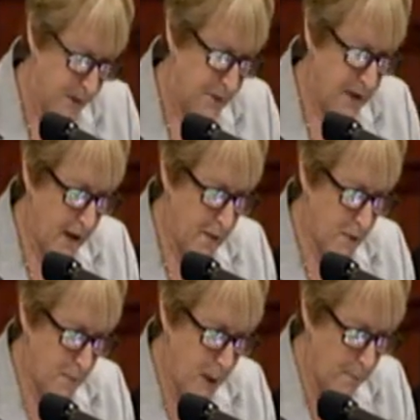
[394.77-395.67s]
The
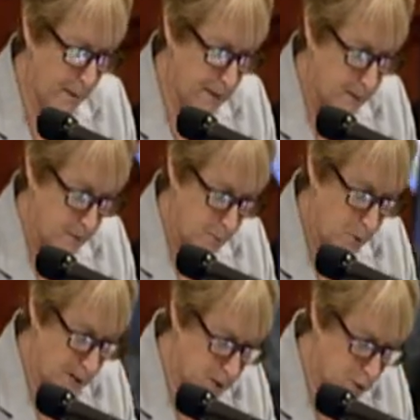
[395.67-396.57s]
other public
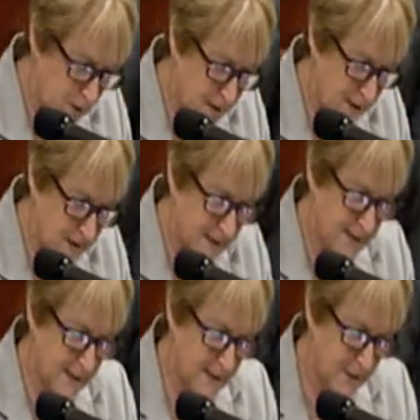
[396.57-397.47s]
resources listed